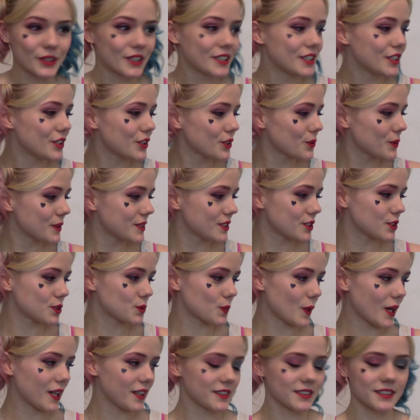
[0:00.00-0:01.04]
And the other ones as
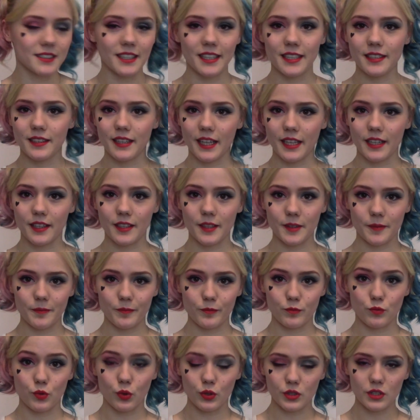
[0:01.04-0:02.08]
well, they like
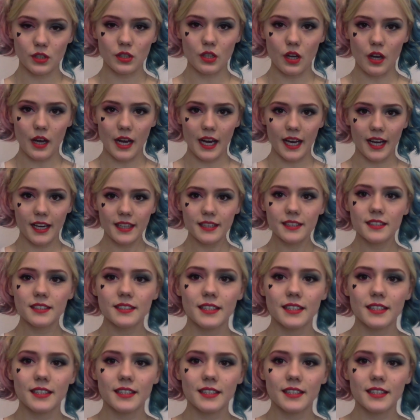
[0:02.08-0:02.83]
roared a lot higher.